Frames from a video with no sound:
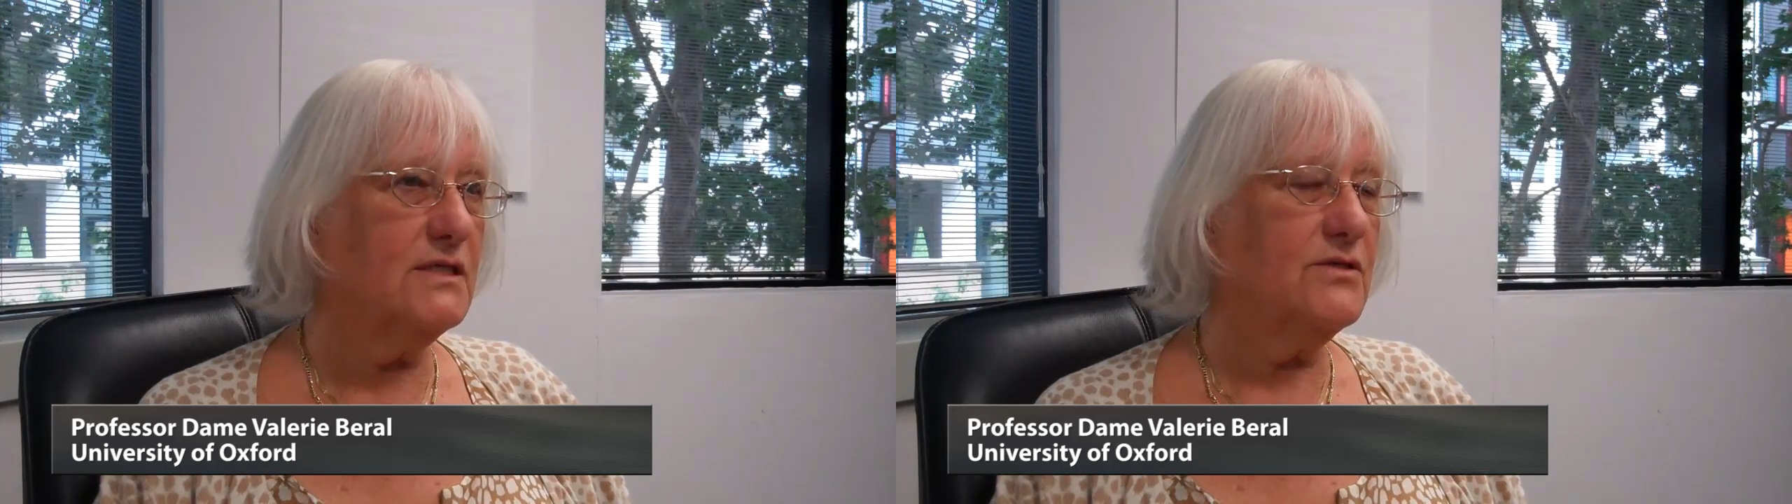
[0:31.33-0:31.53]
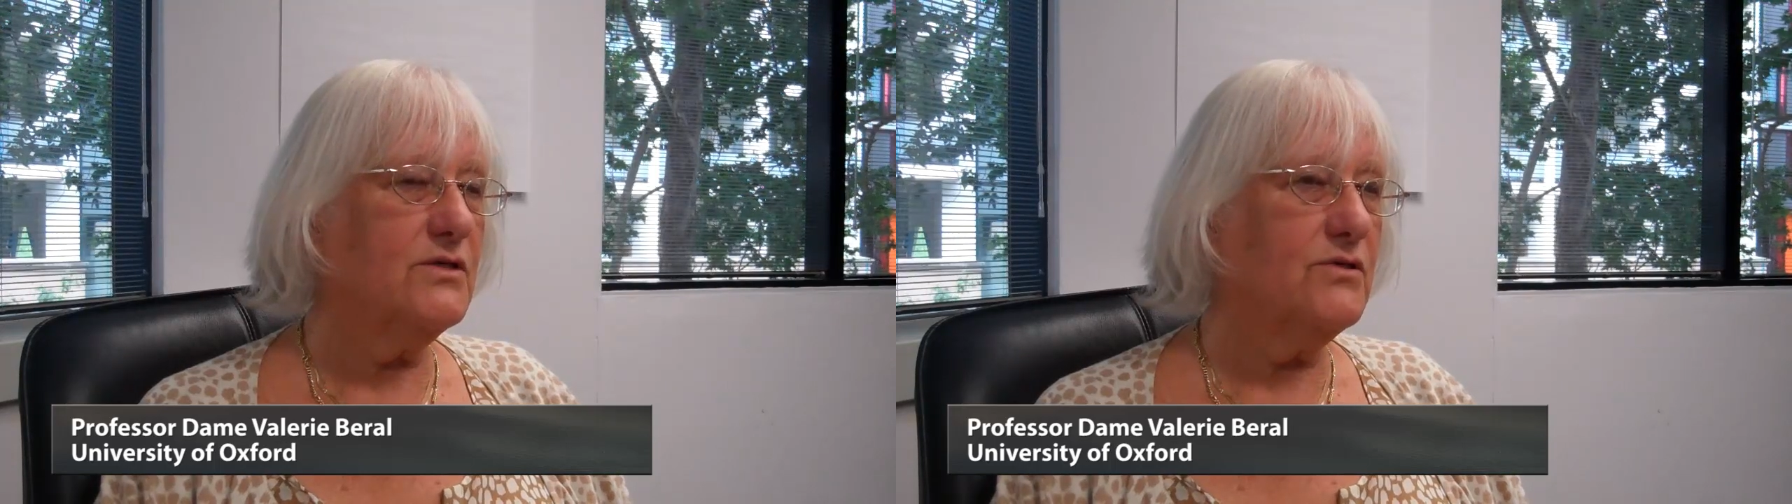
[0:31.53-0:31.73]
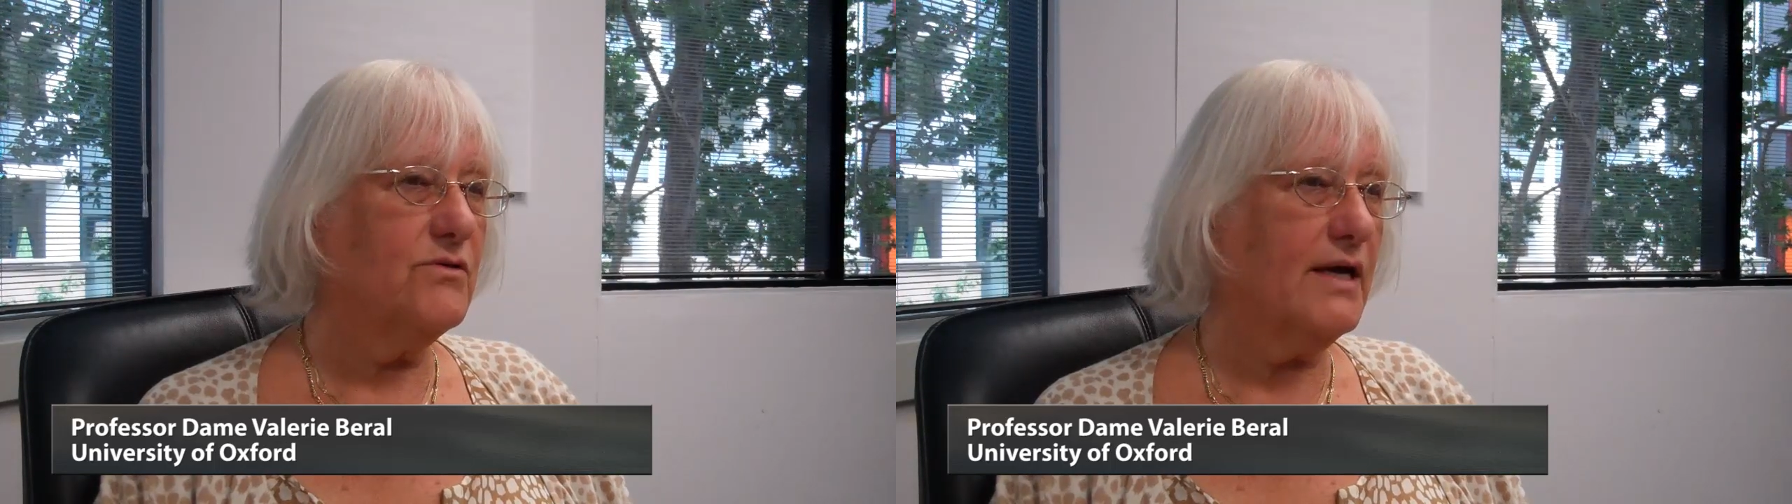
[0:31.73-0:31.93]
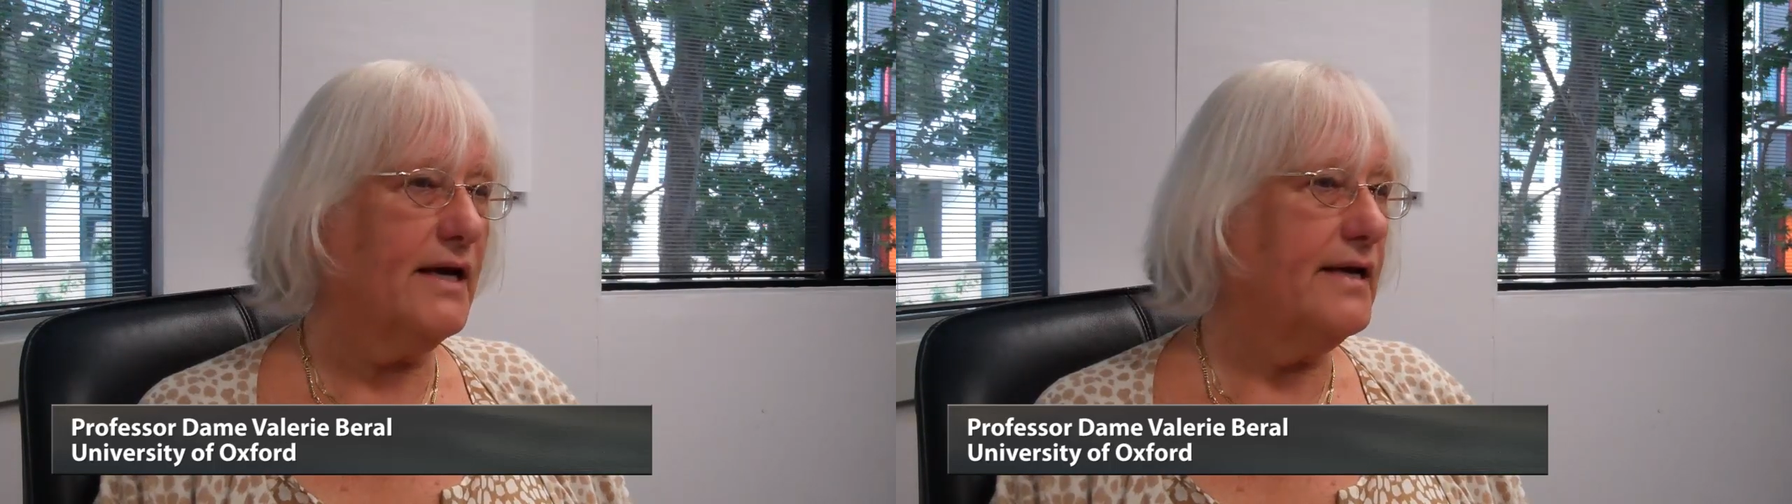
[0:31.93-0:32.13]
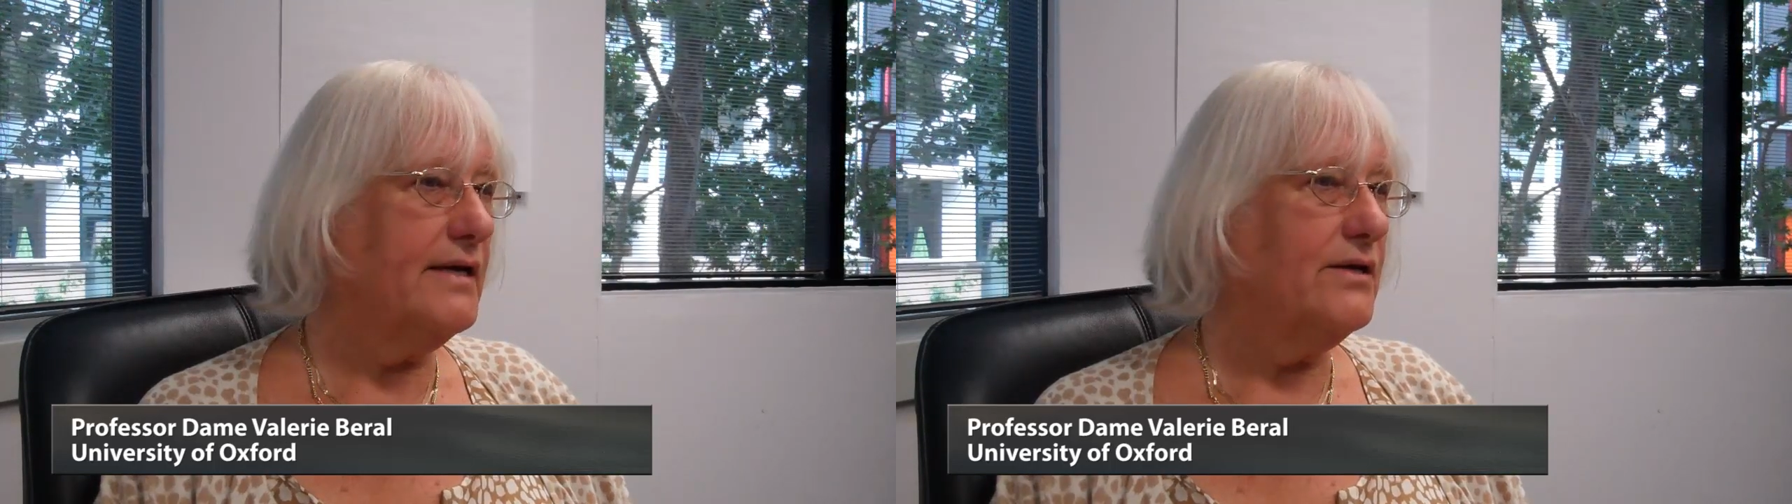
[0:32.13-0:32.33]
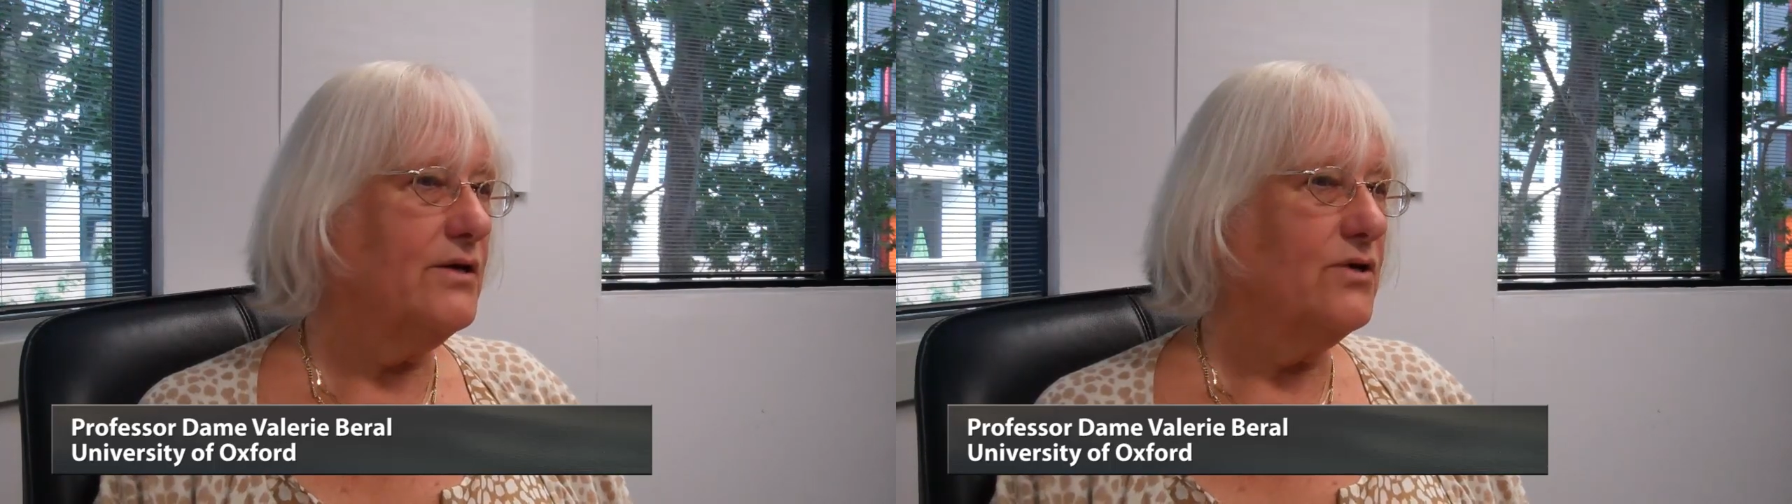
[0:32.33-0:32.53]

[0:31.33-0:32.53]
in the UK,